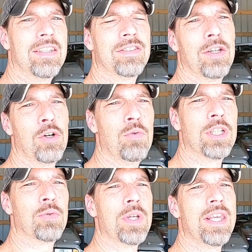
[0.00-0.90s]
So
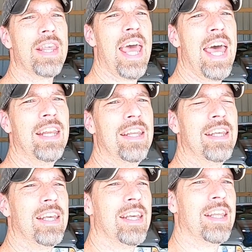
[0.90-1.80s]
once we get that,
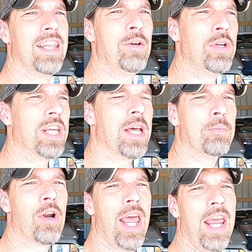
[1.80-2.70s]
then we can
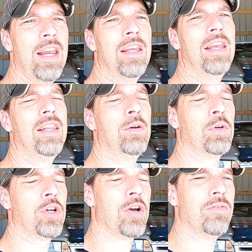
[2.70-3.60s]
upgrade, and then
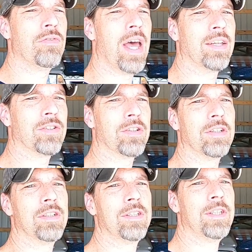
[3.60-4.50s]
we'll go even faster.
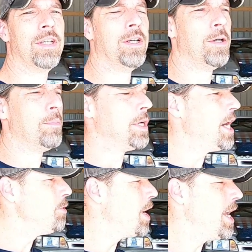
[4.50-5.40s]
But
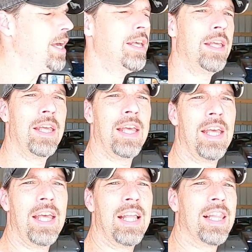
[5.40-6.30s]
anyway,
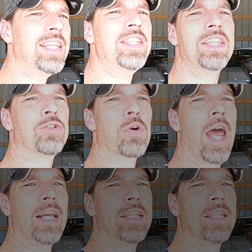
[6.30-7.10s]
let's hit the track.